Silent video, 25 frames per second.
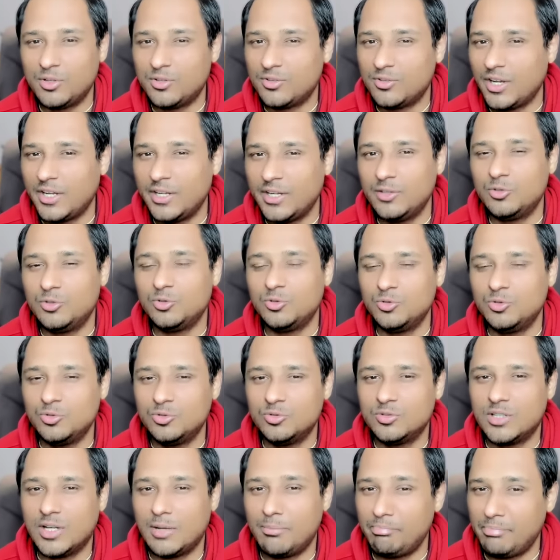trying
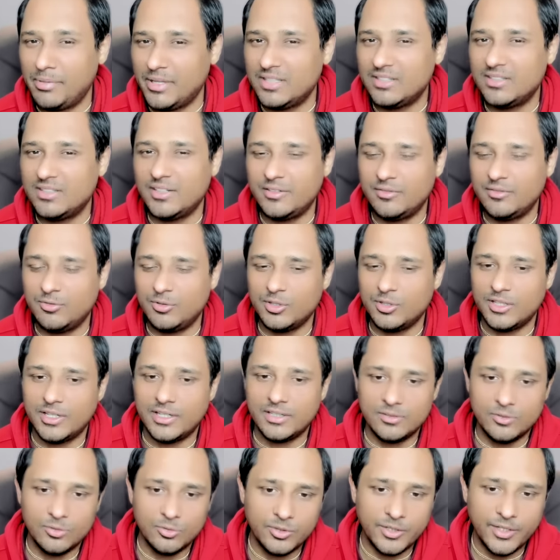to compensate for
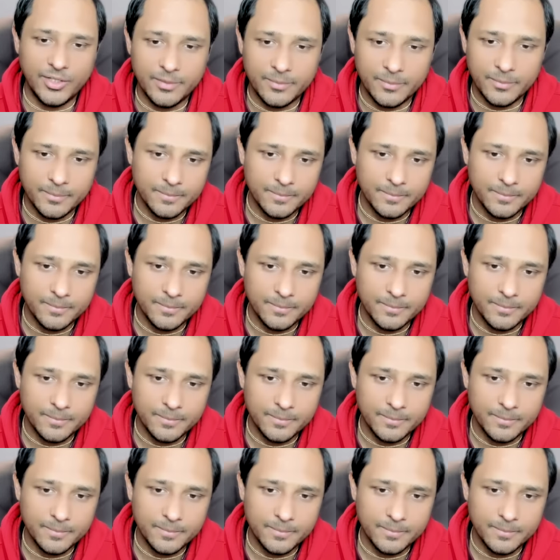that? Okay.